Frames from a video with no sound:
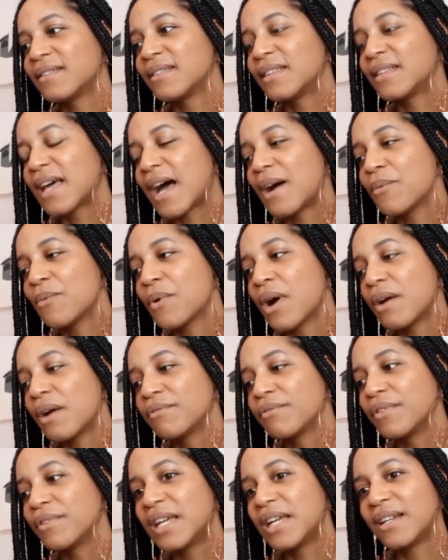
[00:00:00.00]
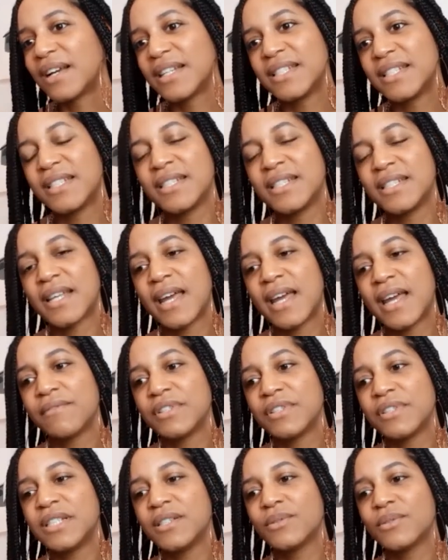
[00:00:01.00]
that what I've realized is that
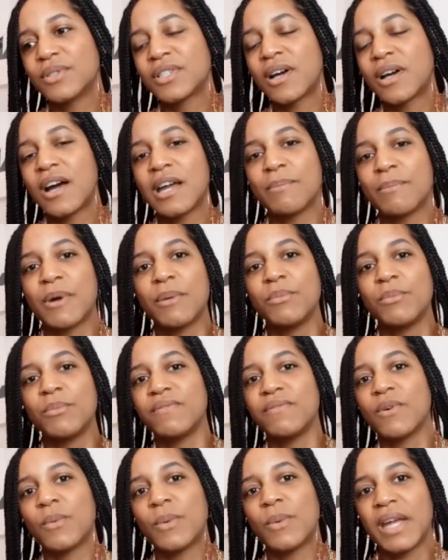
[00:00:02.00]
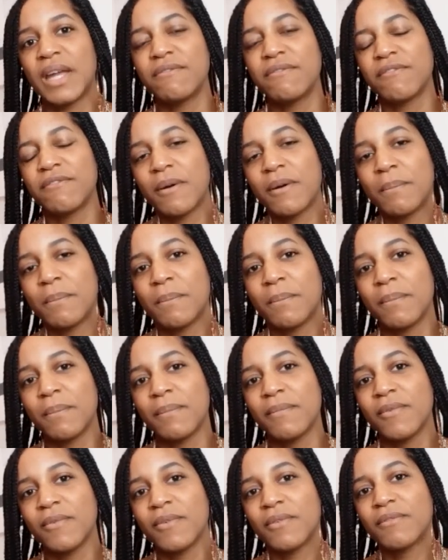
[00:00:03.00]
every single time I move away from
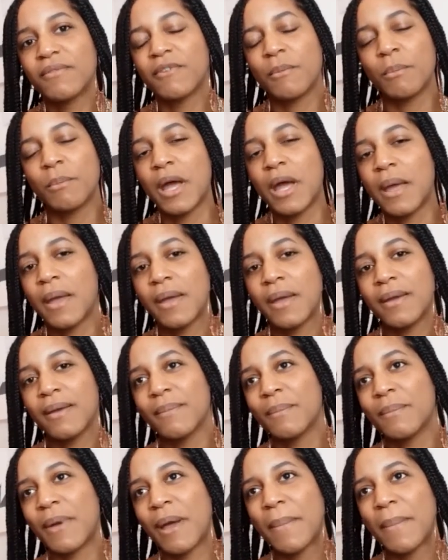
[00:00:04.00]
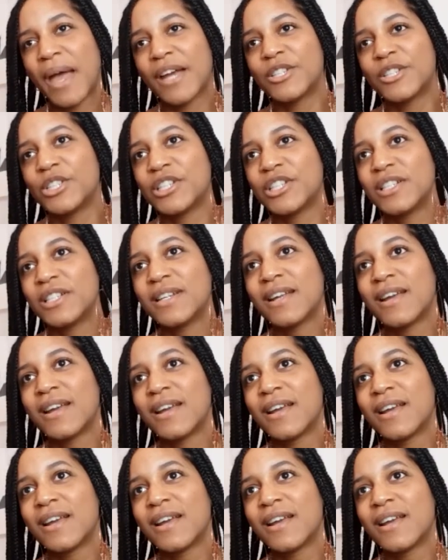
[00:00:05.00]
my passion,